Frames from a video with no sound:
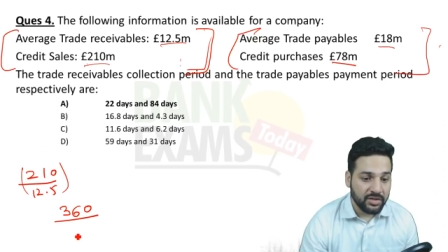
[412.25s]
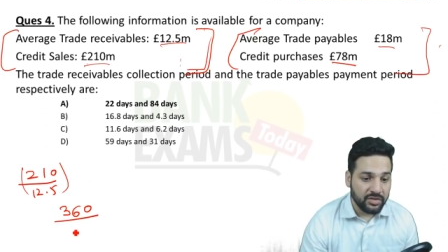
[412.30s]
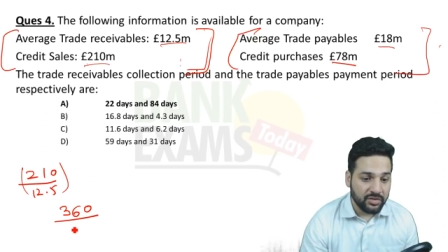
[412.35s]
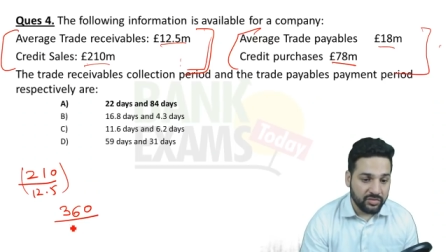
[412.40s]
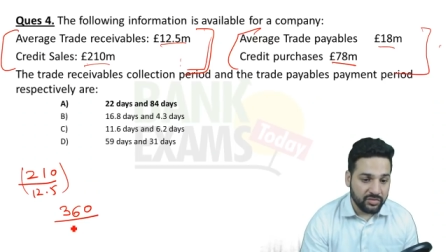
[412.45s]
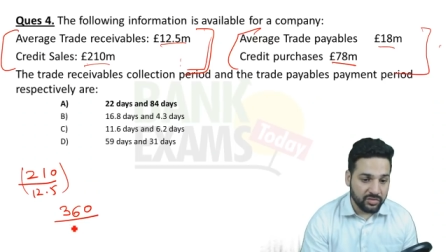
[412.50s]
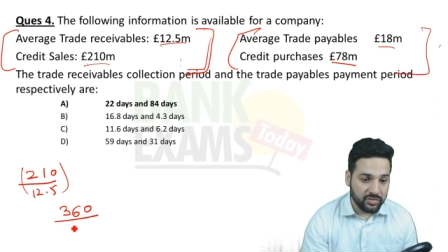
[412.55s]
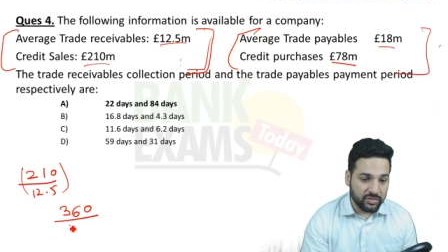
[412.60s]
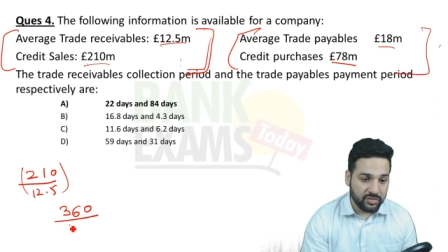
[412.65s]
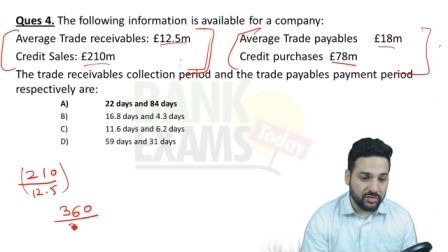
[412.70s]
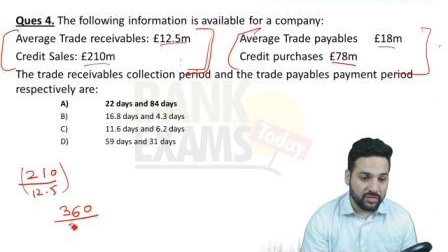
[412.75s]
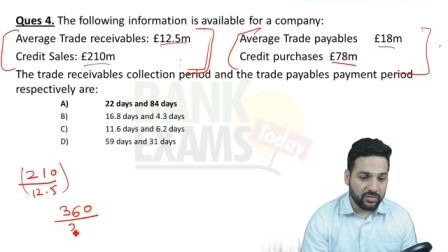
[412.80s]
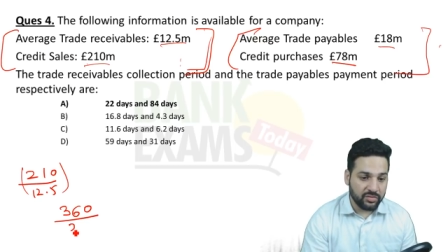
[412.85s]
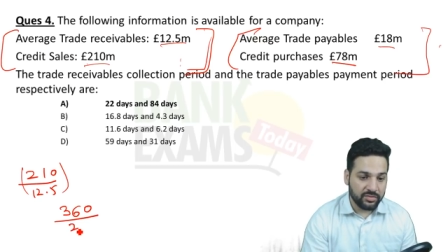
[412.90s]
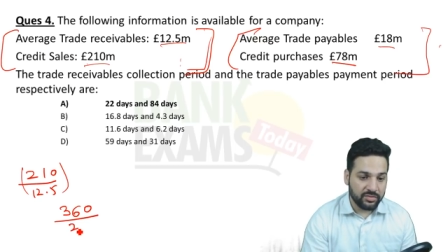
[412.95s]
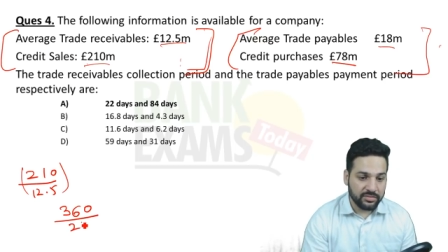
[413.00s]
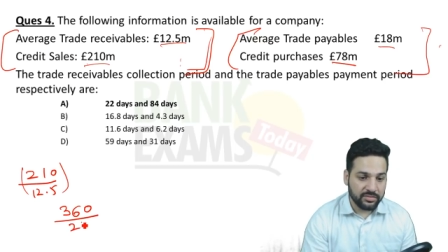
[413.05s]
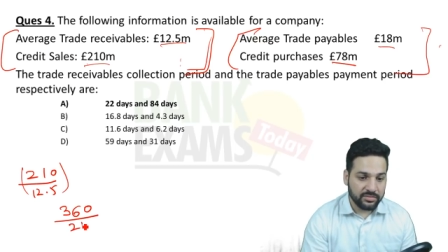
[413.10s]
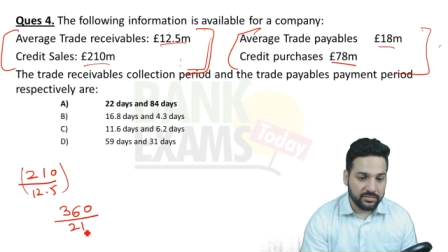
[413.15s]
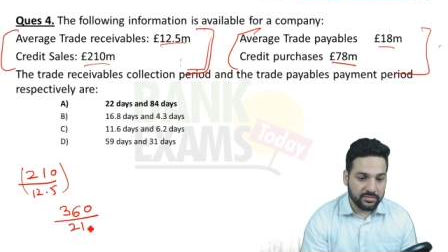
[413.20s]

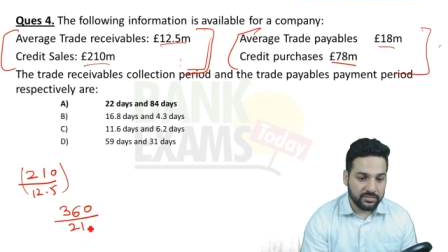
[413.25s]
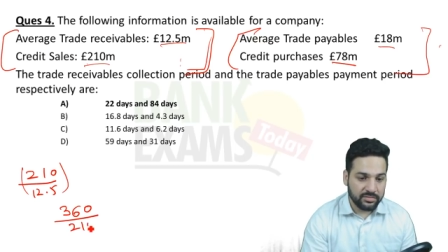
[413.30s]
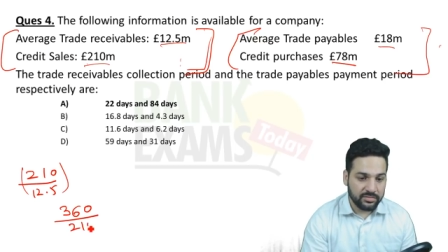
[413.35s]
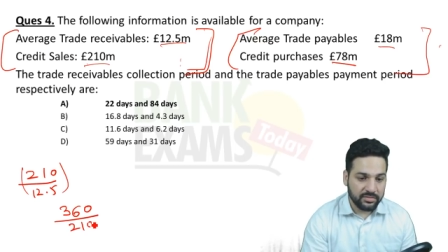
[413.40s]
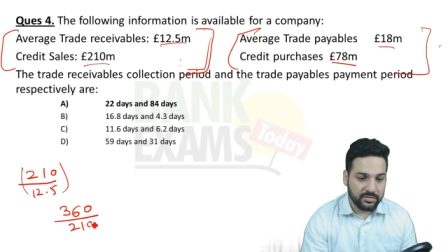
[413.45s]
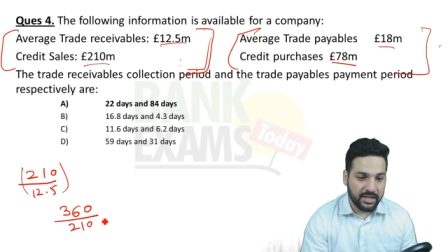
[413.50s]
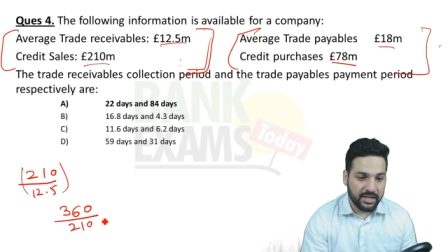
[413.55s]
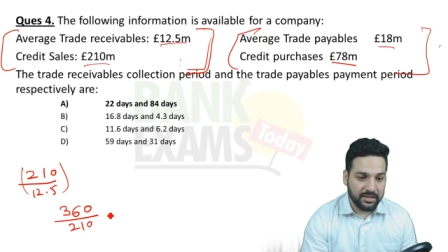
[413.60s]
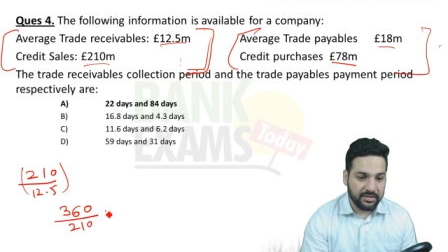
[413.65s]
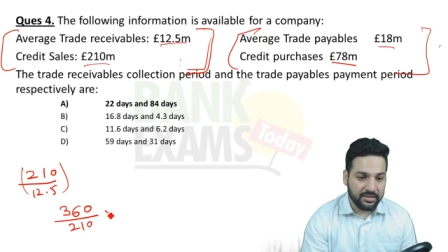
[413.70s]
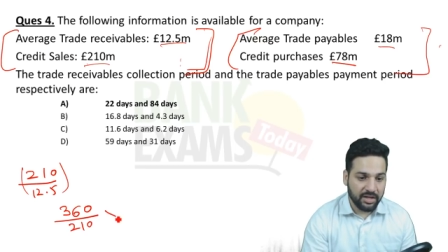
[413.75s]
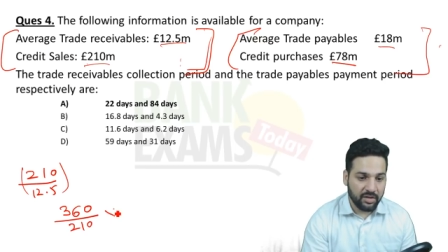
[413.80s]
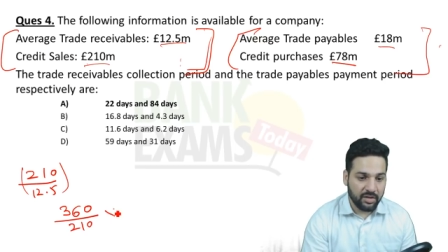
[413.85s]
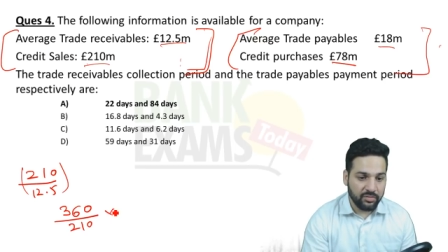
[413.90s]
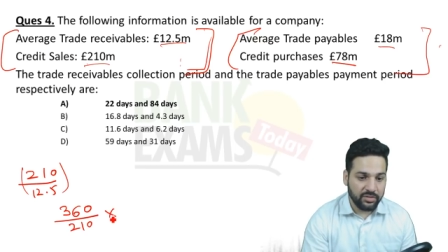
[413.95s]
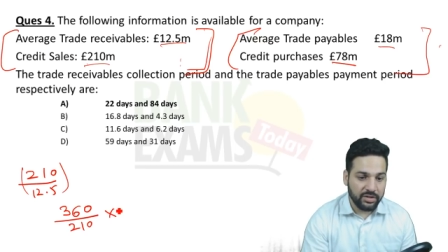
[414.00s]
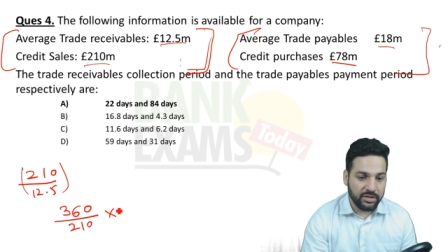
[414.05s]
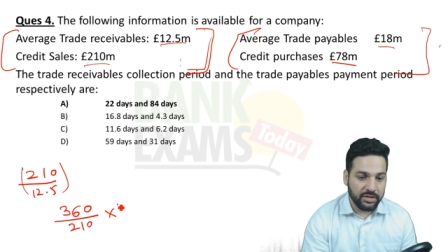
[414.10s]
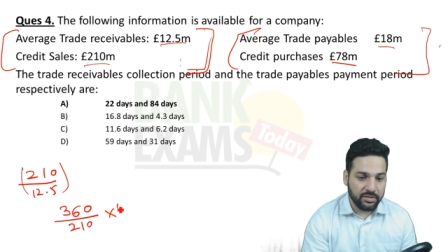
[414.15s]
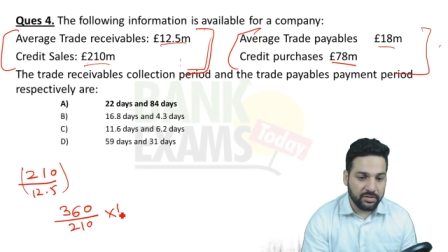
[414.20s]
So that's how
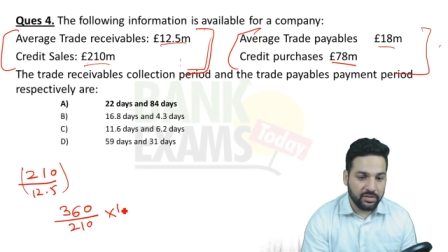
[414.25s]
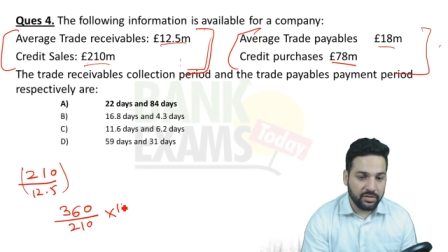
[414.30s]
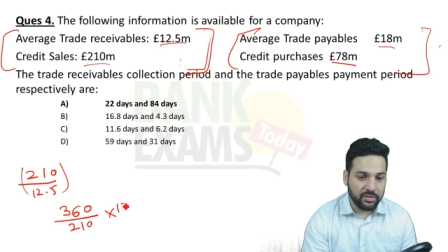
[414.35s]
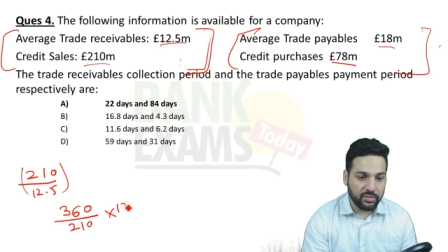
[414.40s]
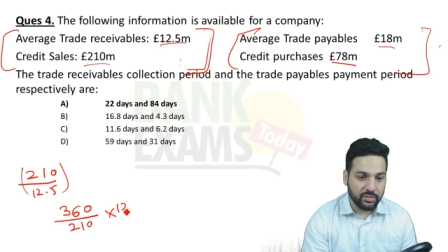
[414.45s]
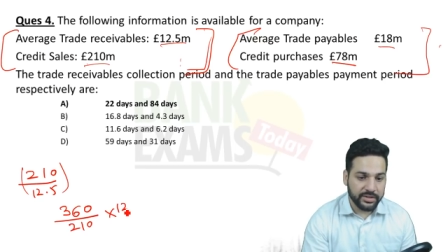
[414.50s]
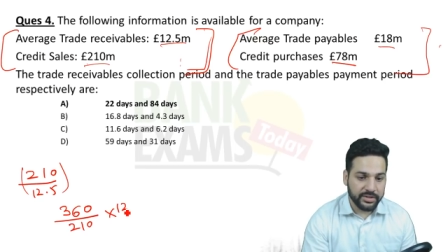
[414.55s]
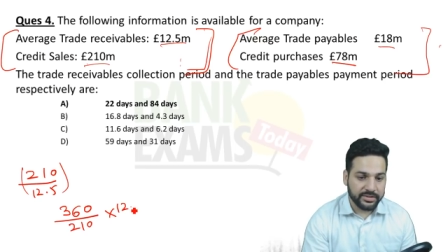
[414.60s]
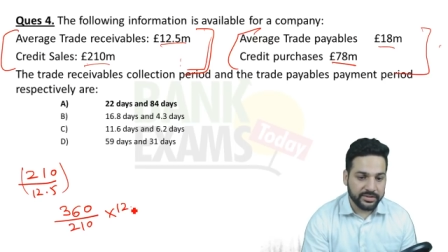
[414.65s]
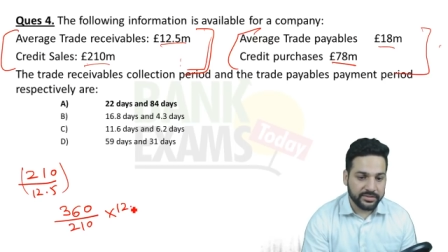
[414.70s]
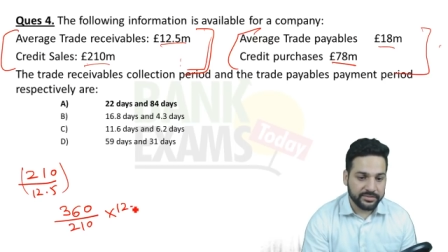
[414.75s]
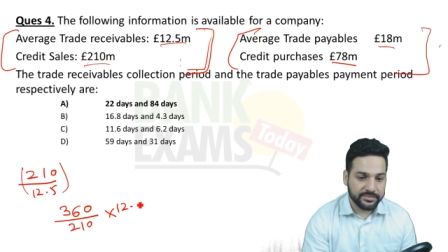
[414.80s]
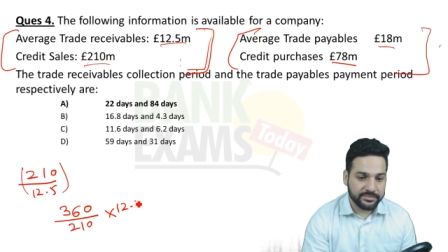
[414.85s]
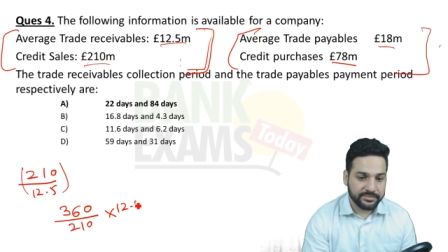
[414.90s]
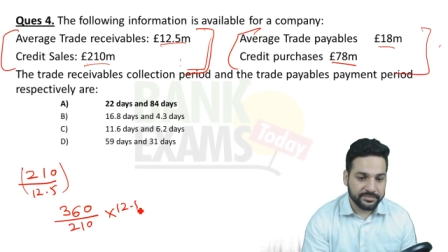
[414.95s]
you need to do it.